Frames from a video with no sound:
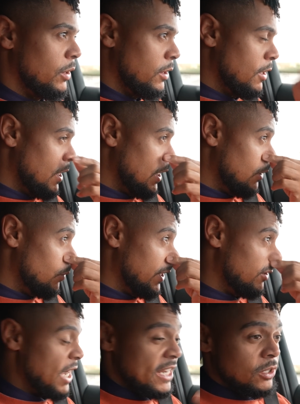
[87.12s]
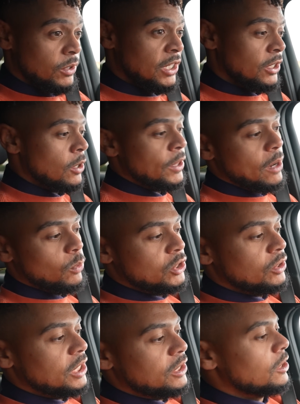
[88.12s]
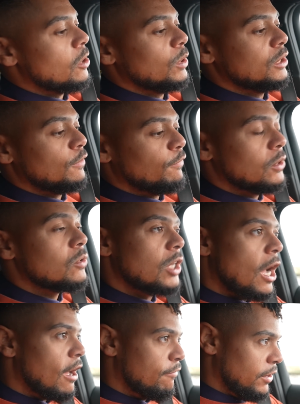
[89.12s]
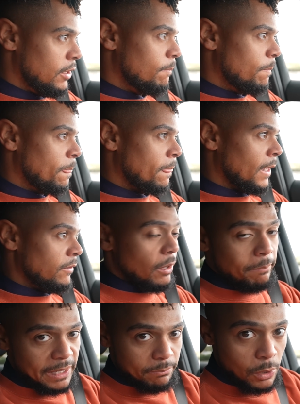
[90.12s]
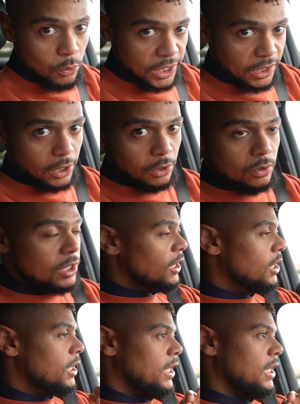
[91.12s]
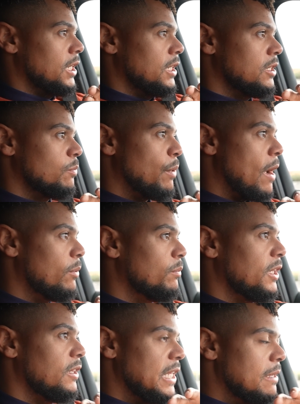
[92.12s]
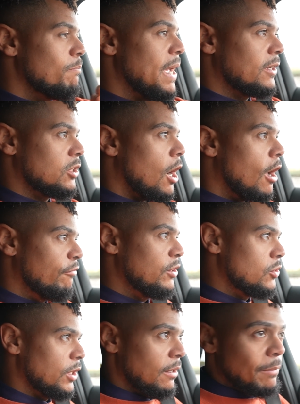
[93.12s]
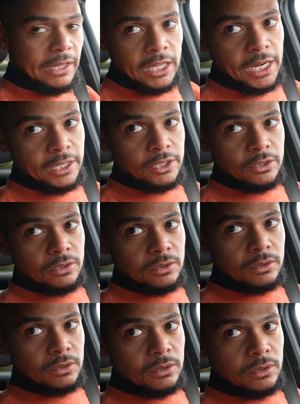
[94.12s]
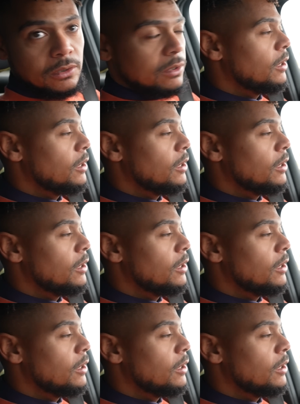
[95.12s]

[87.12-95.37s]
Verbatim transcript: But anyway, you guys don't need to know that. What you need to know is Philz Coffee, the mint mojito, is probably the best coffee drink. Am I lying, Neil? No.